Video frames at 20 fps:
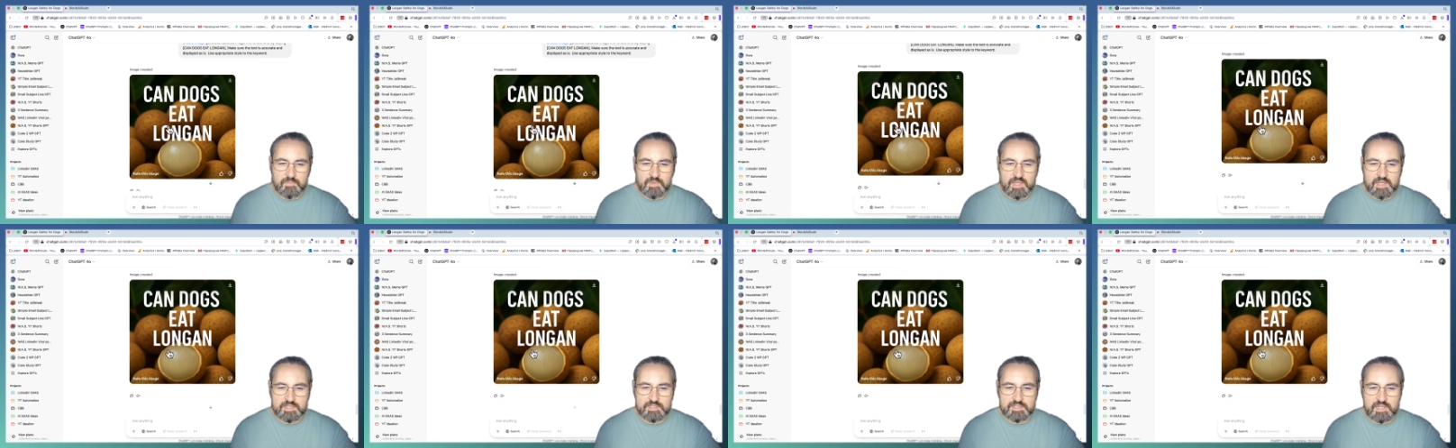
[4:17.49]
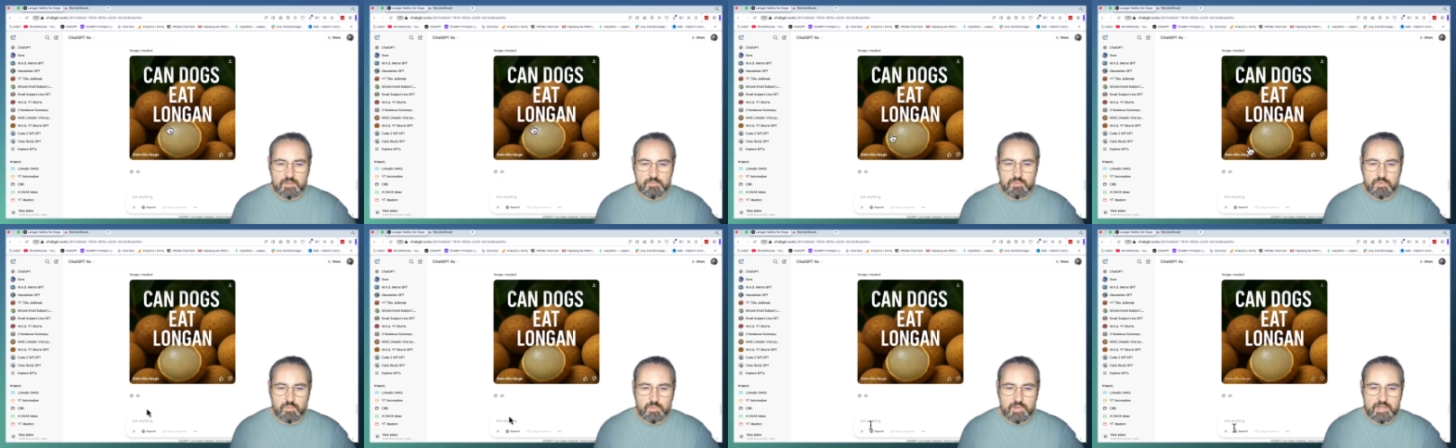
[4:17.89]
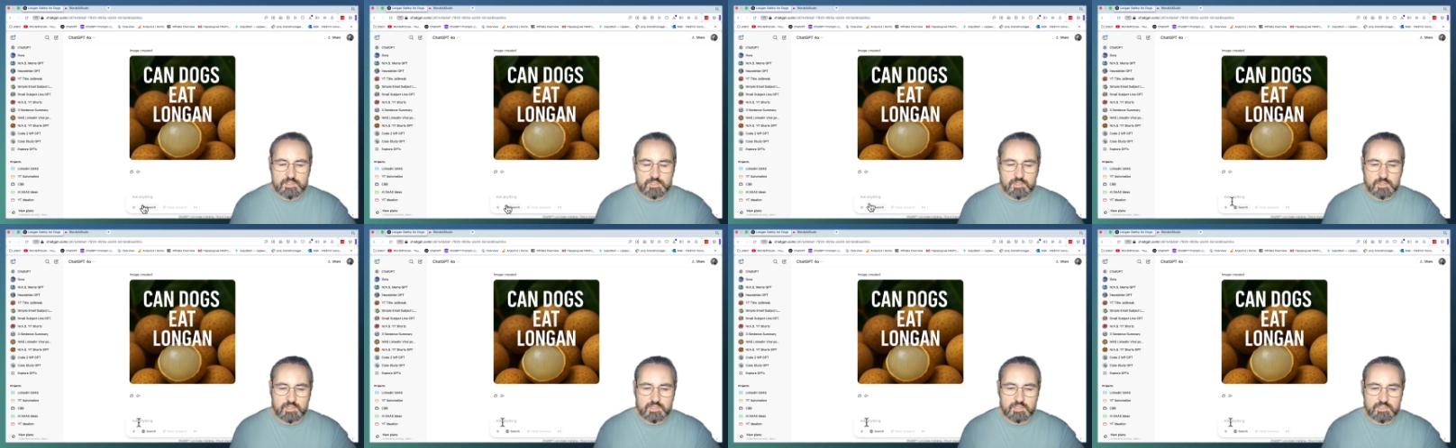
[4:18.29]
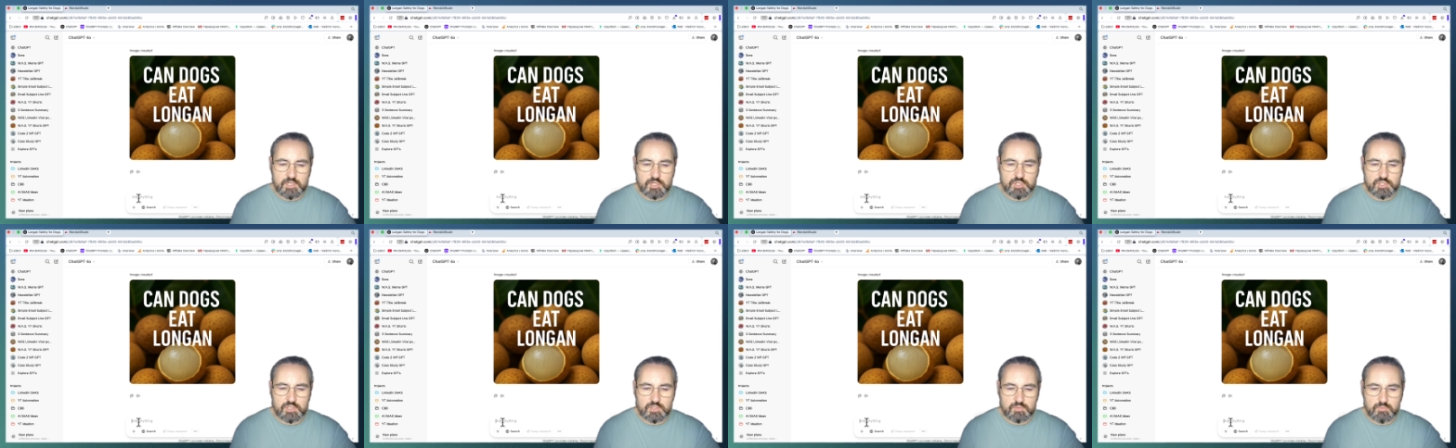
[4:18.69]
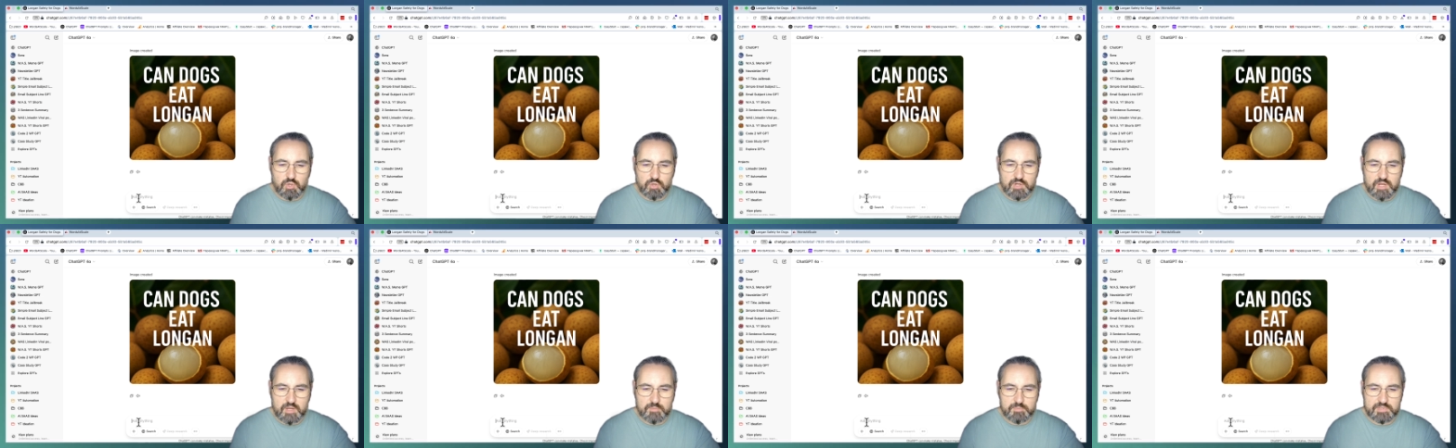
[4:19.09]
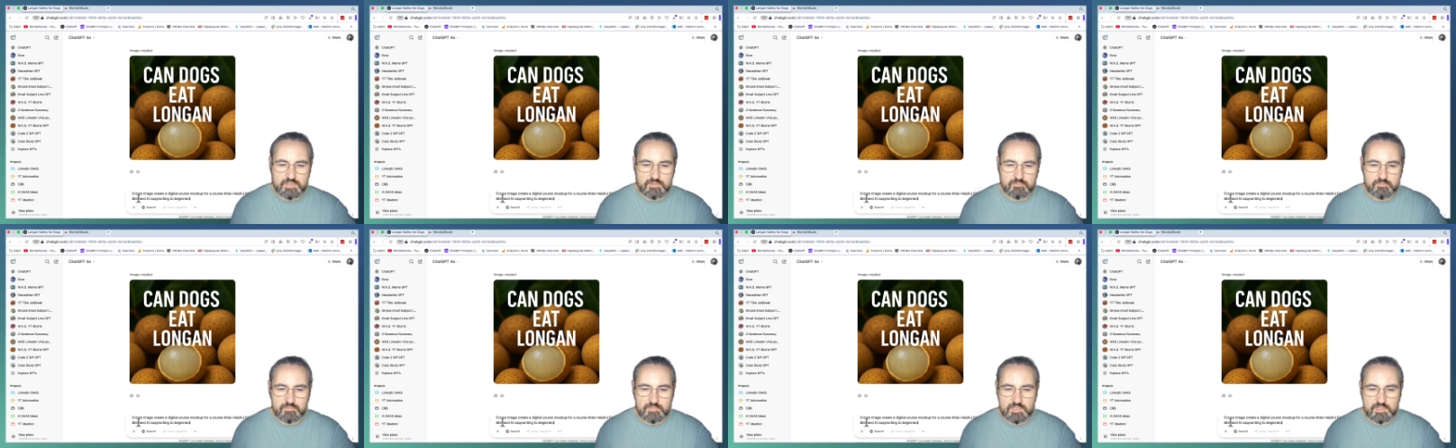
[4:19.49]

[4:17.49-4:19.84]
Next up, we are talking digital mockups.